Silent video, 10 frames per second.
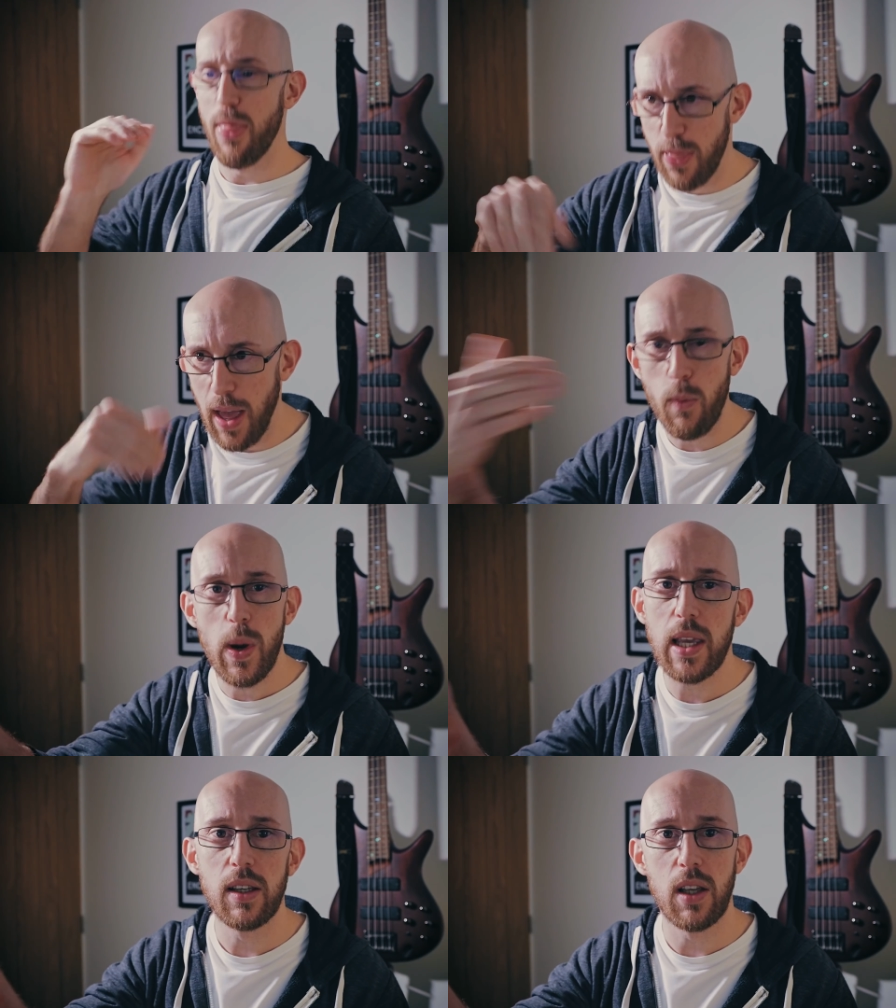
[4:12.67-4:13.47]
and then
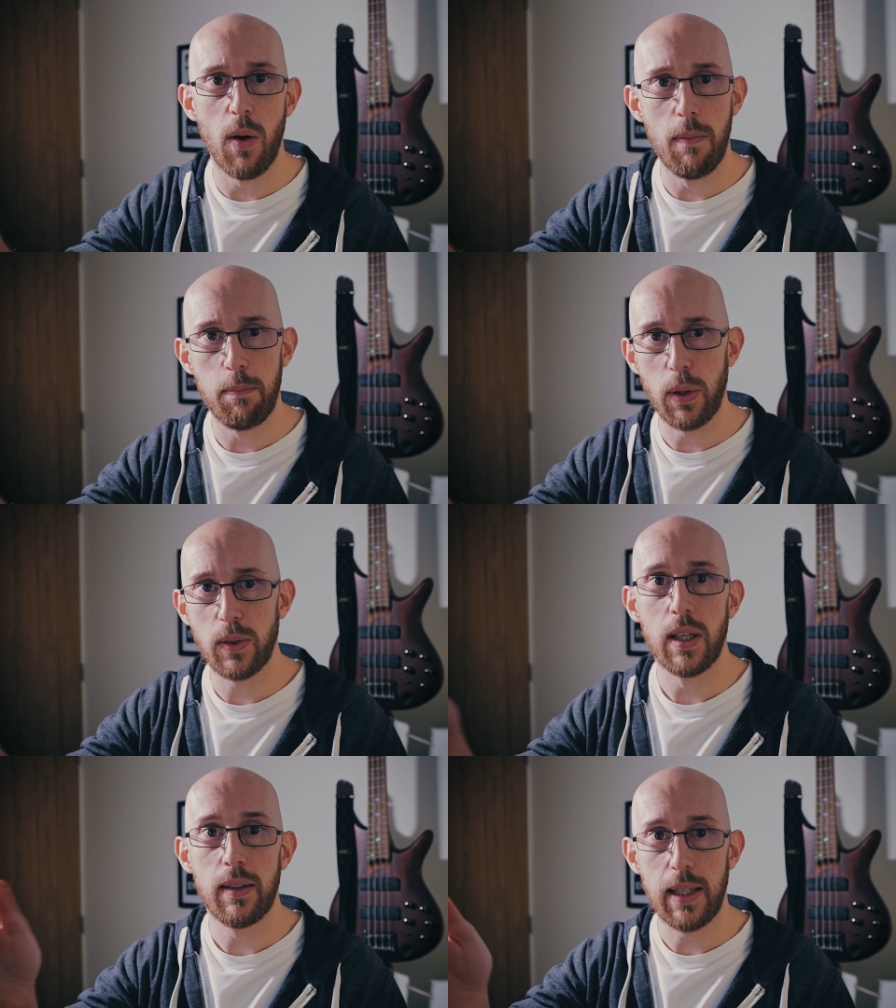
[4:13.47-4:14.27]
we can go and
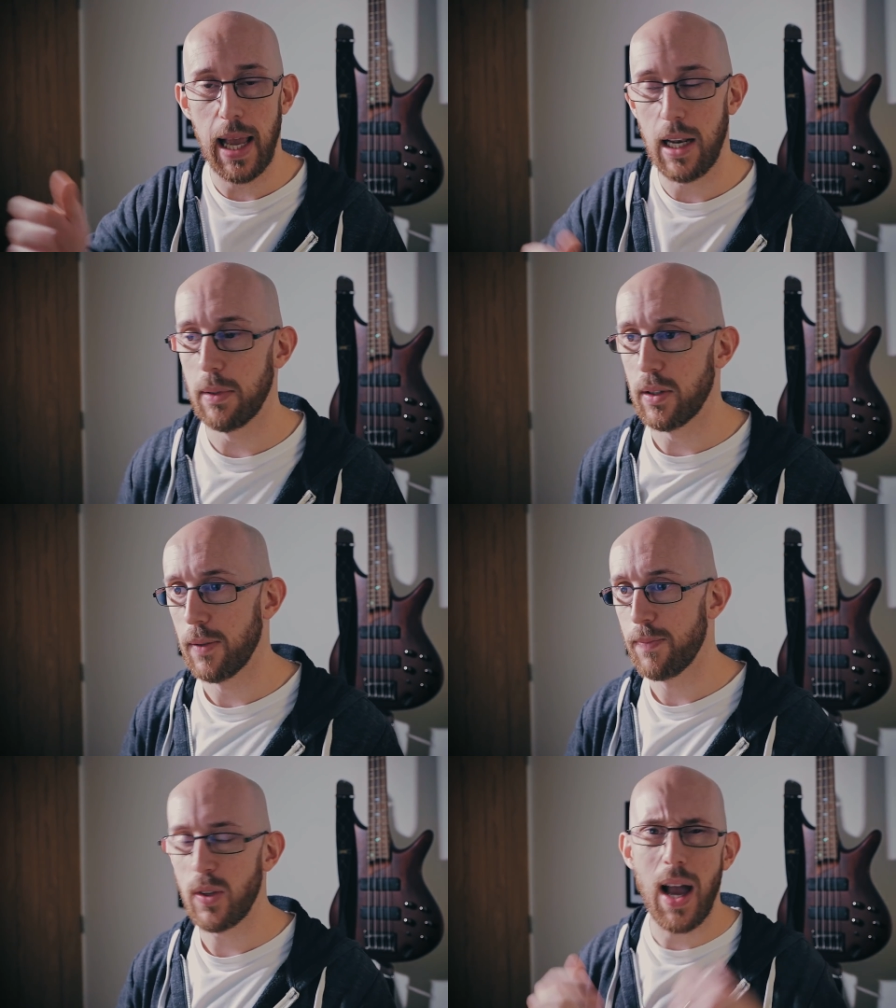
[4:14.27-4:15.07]
boot the element.
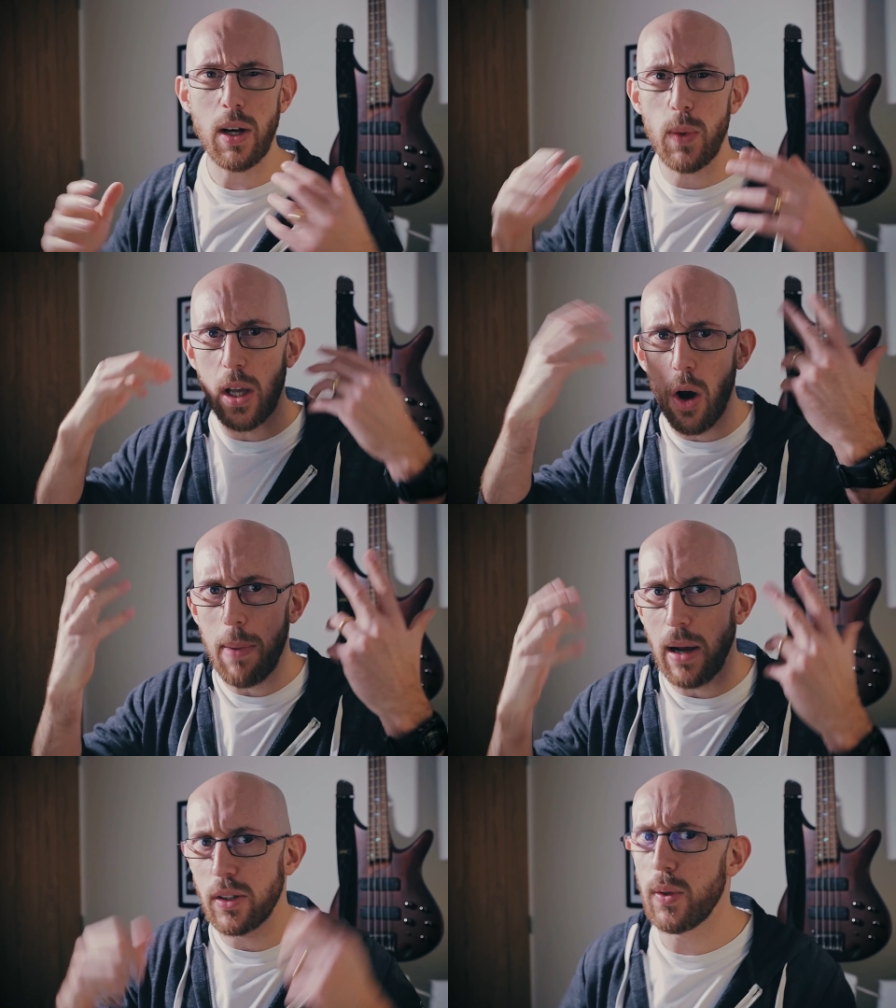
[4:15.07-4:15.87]
So how do we go
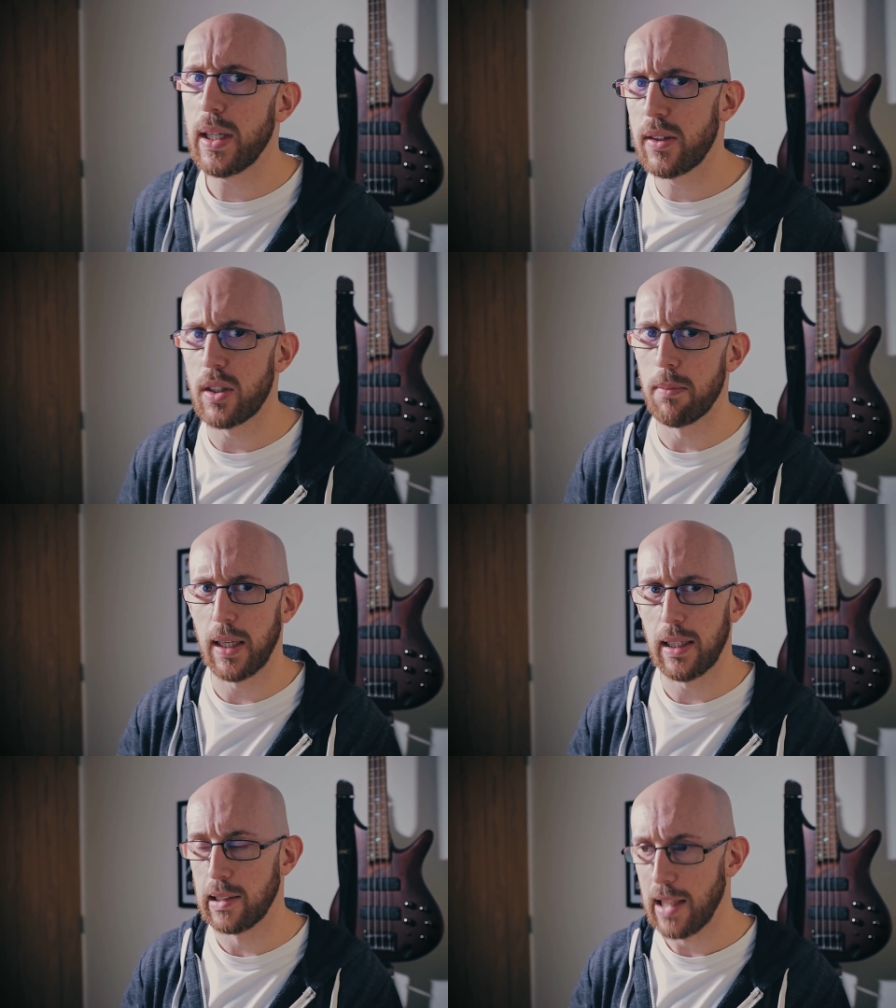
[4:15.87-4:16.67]
about doing
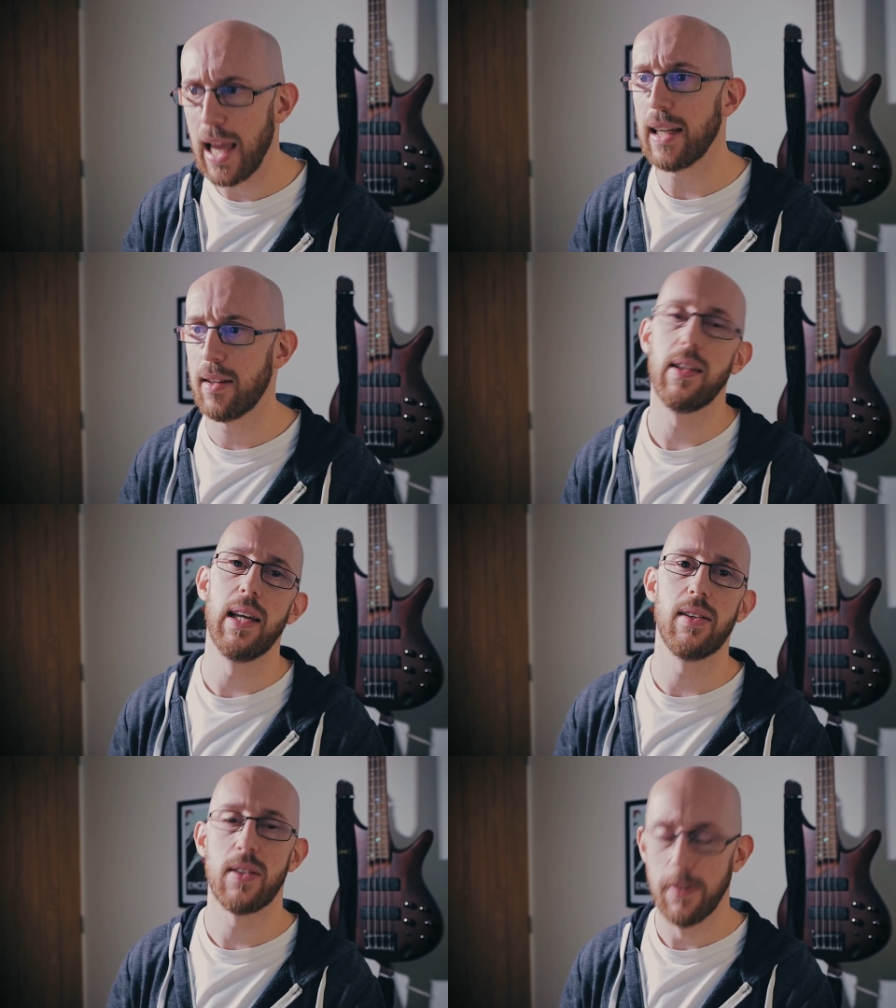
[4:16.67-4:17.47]
something like
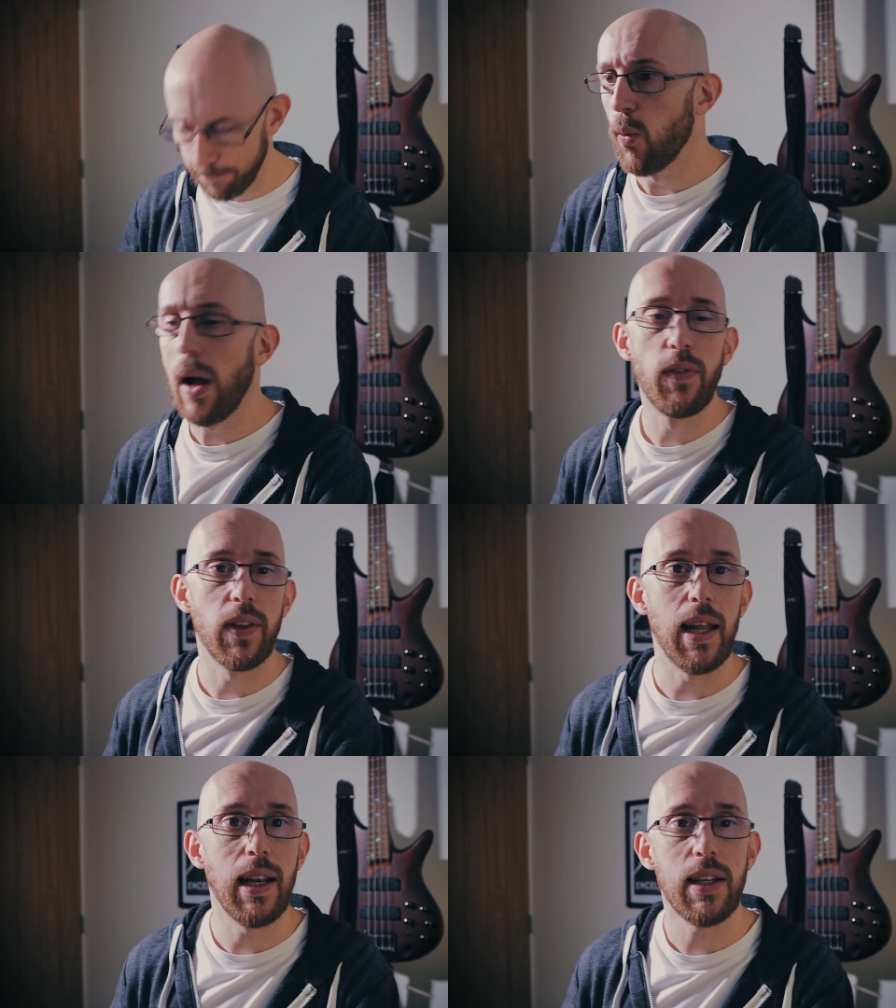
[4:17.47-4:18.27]
this? Well,
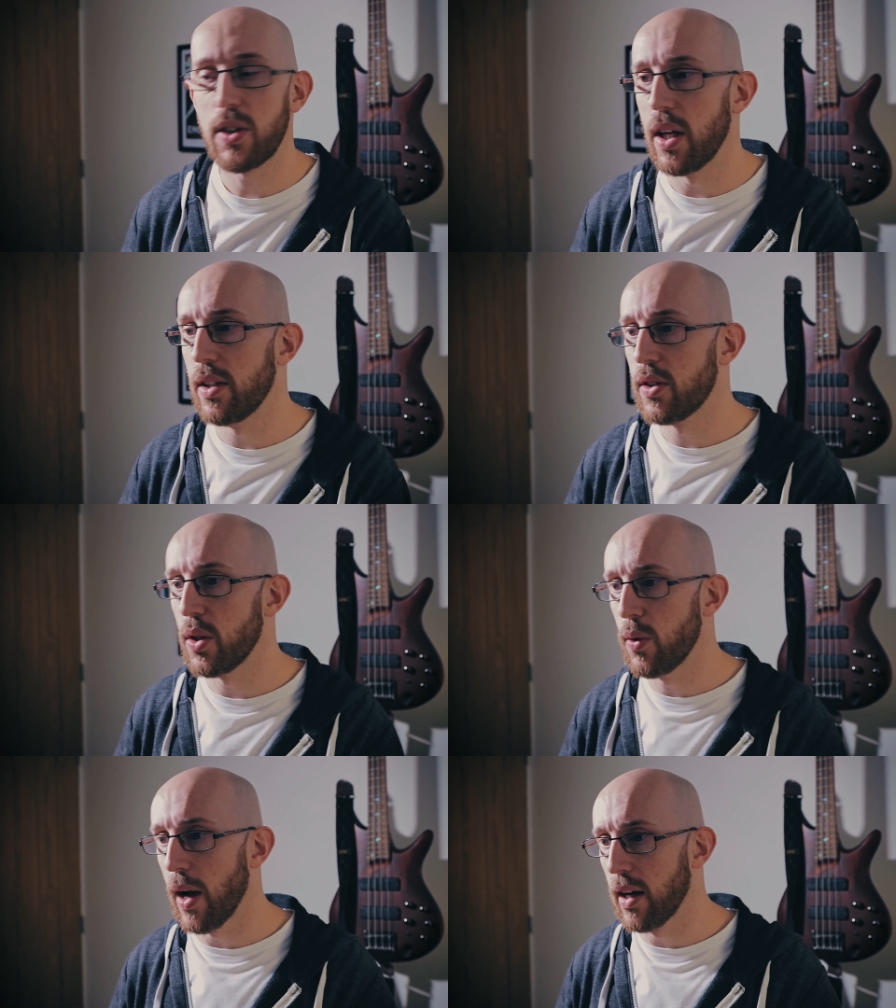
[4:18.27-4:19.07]
for that, let's turn
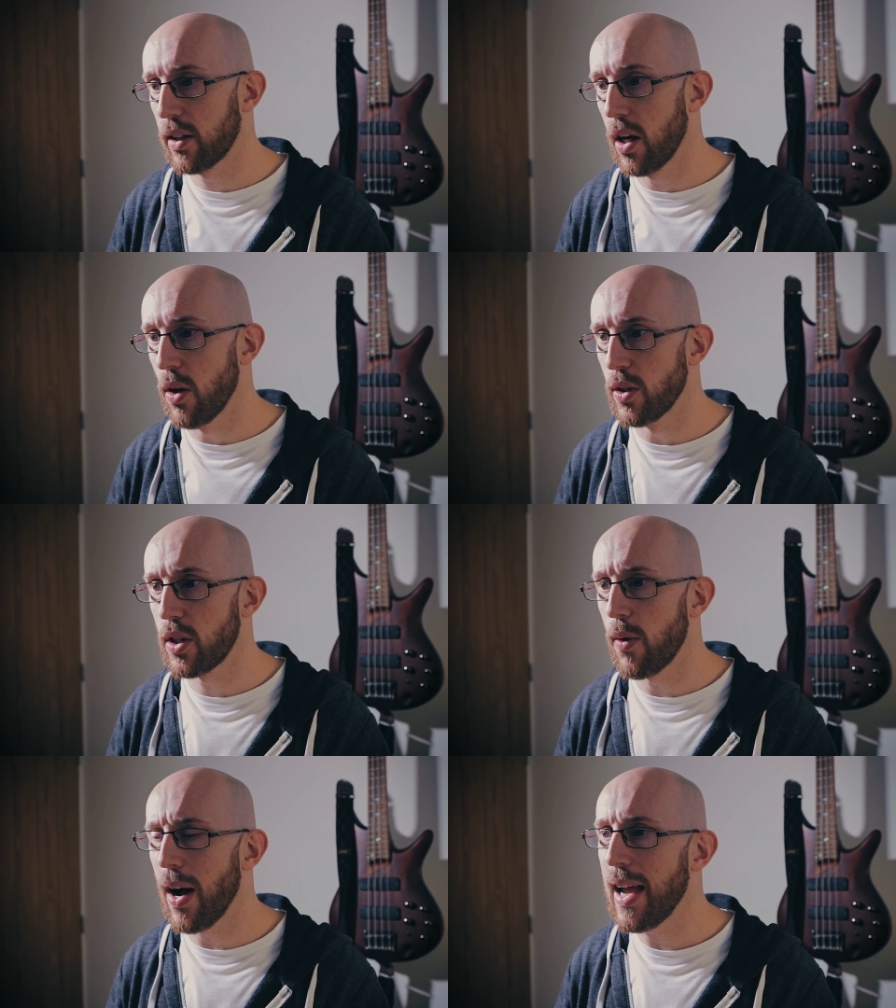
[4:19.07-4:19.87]
to our code.
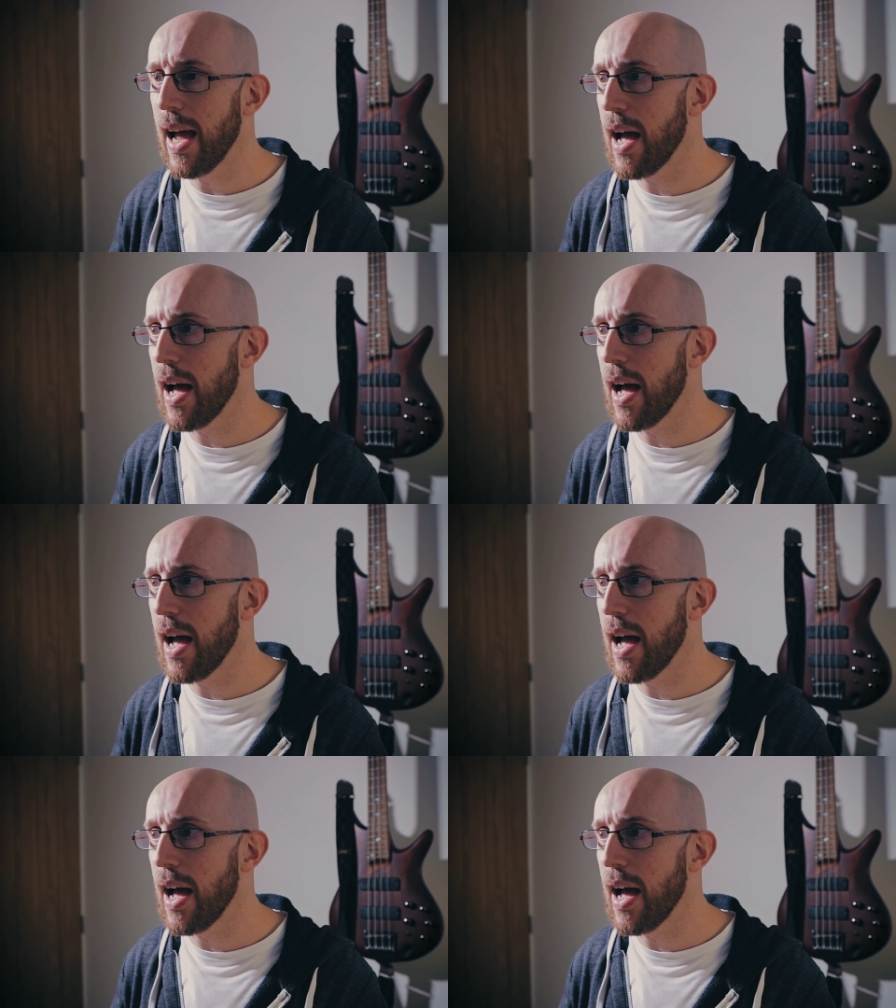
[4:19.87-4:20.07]
So I